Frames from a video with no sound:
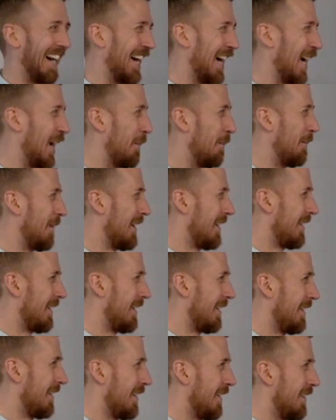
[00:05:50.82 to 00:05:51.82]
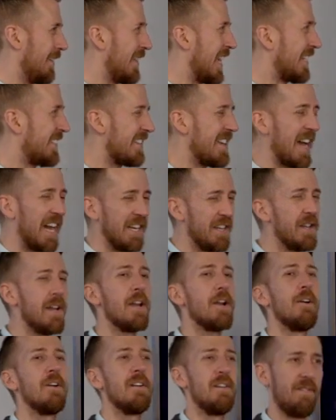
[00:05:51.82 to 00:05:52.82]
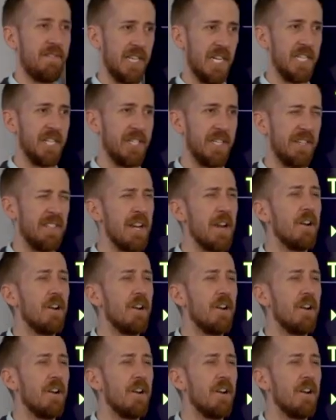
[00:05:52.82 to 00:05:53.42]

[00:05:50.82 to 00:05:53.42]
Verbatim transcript: um, that's not narrative tension.